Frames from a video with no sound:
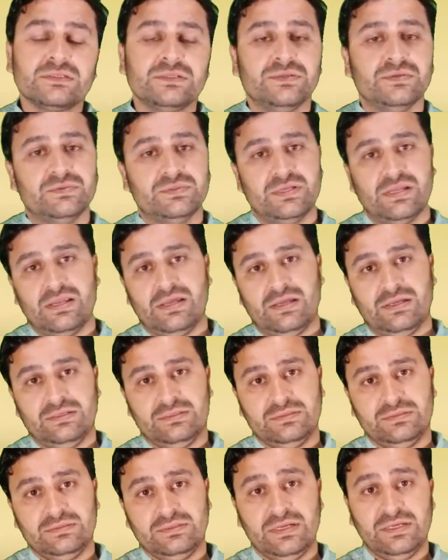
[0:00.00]
New
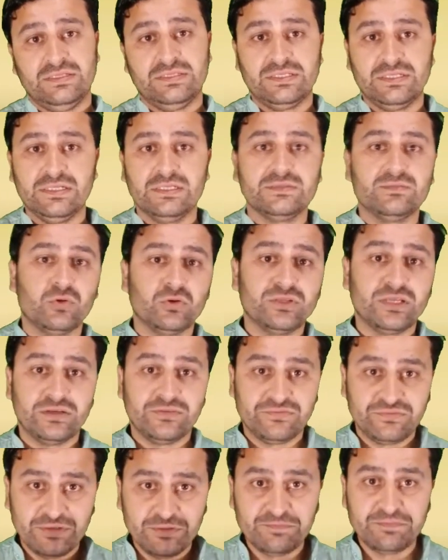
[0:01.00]
Zealand and killed more than
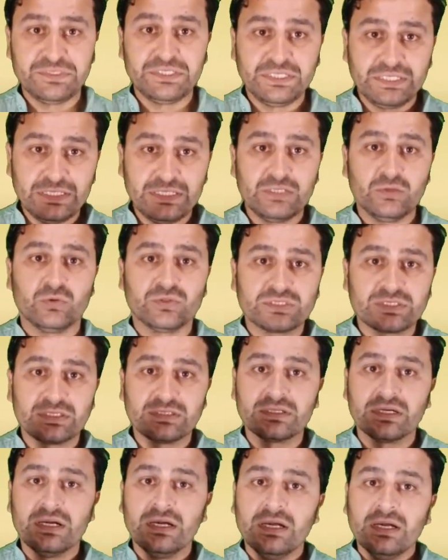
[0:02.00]
50
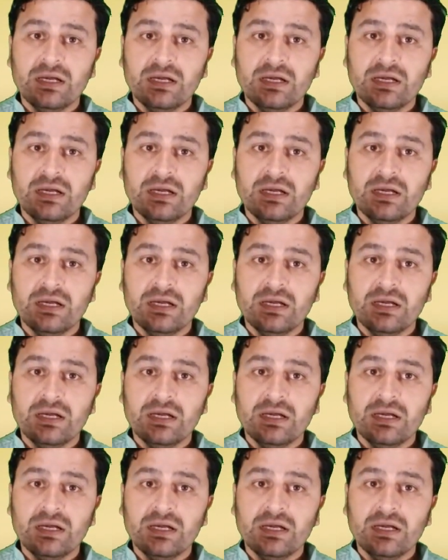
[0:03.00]
innocent